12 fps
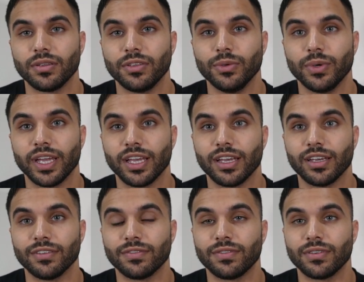You
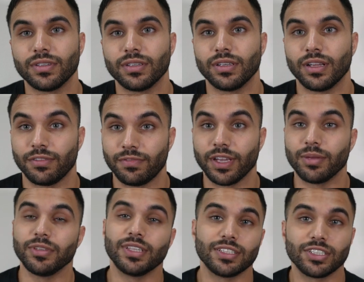have a
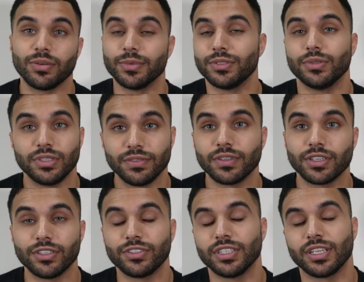family that's coming to a different
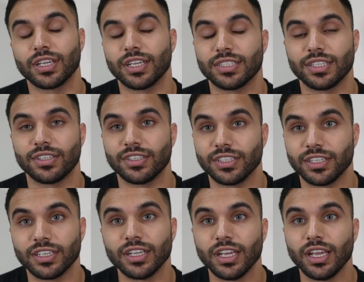country, like I said
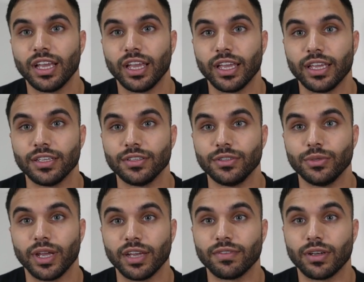earlier, and
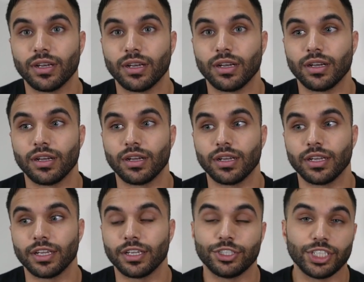you have a
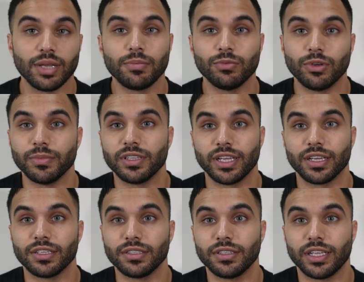hijabi woman that